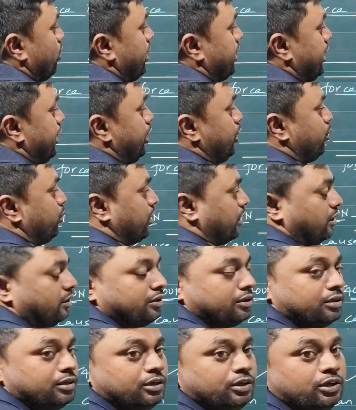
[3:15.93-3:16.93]
200
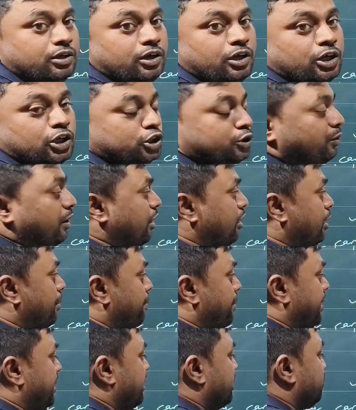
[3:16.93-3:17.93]
Newton. So what will
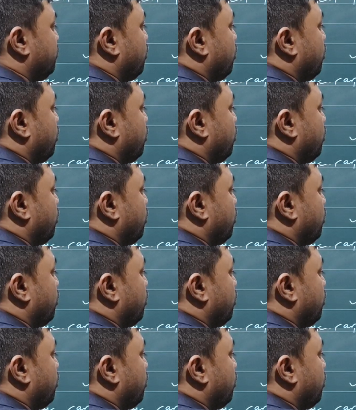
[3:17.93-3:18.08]
happen?